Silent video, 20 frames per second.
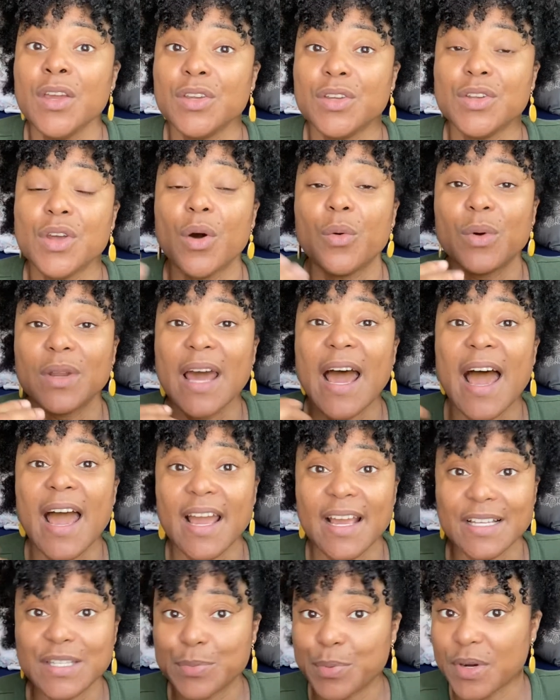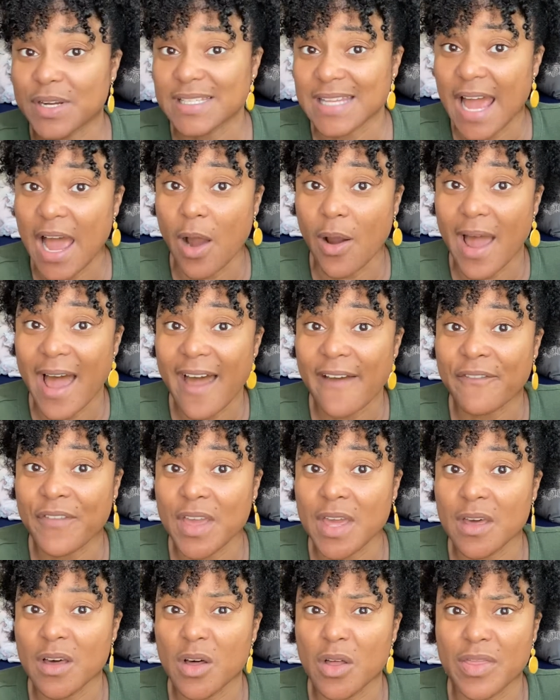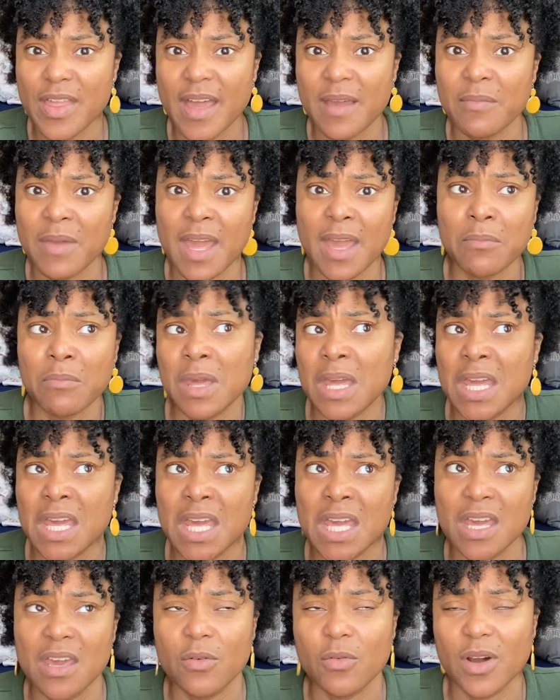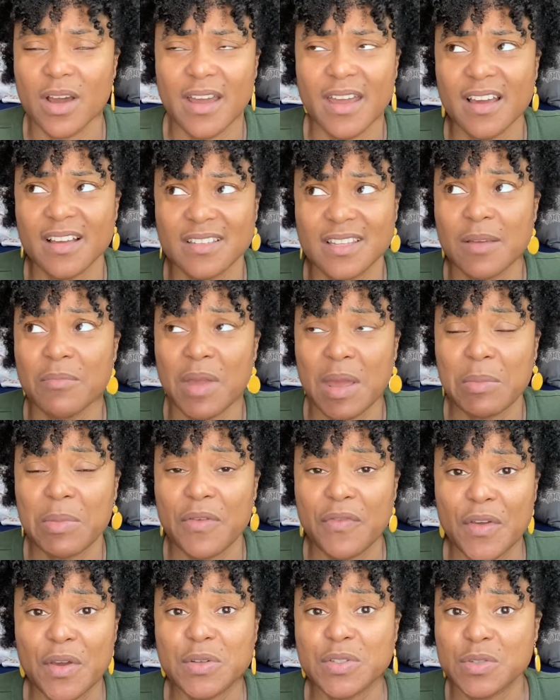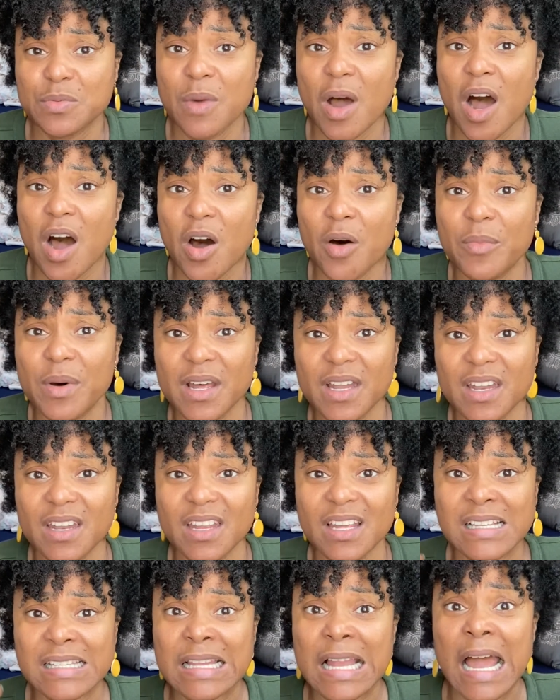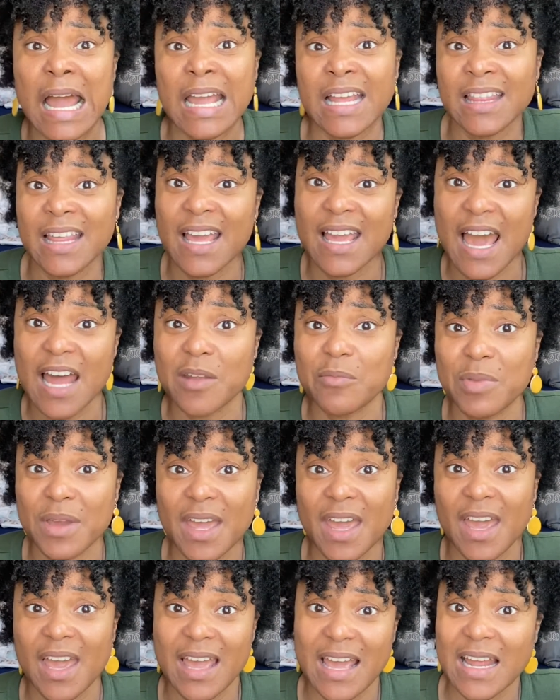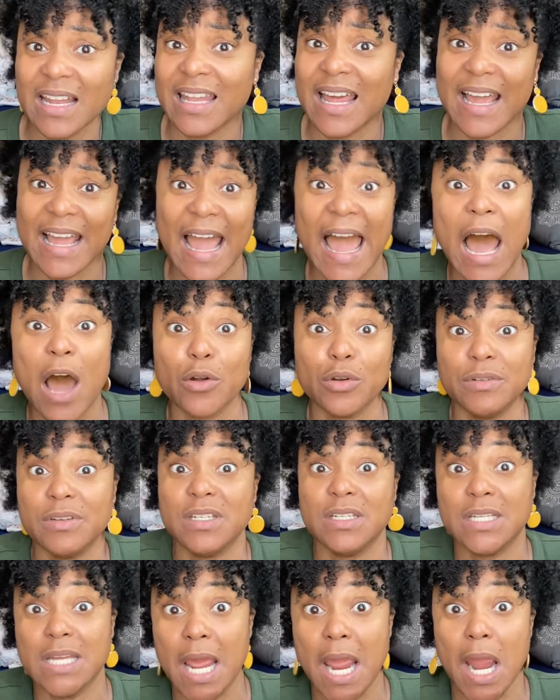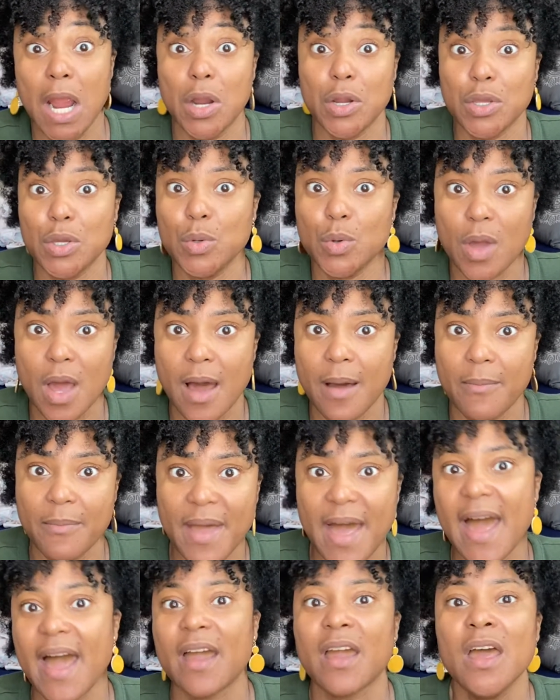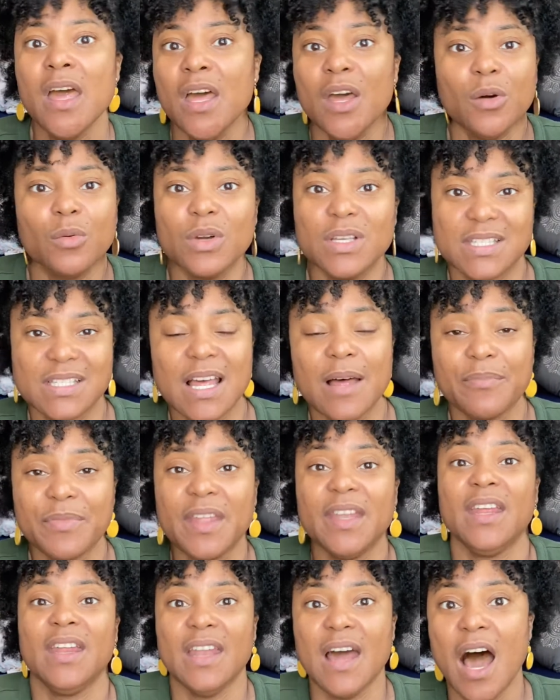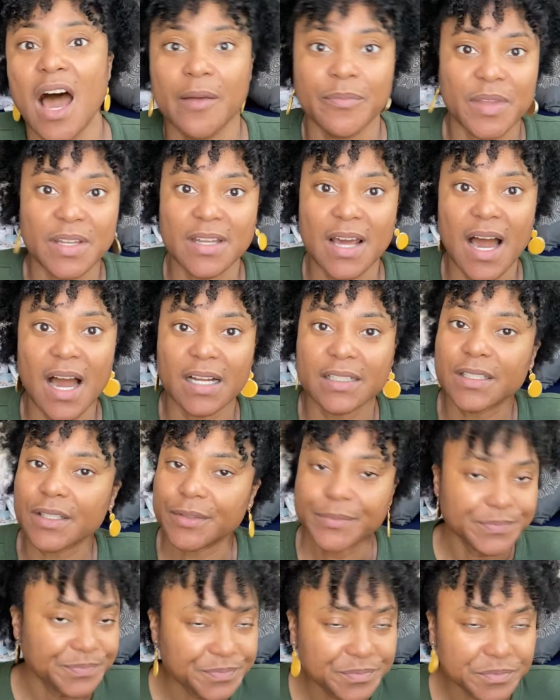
you know, when I express how I feel, they make me, well, I ain't gonna say make me feel small, but it's like they got a big head and like, how dare you come back with something and I'm the doctor.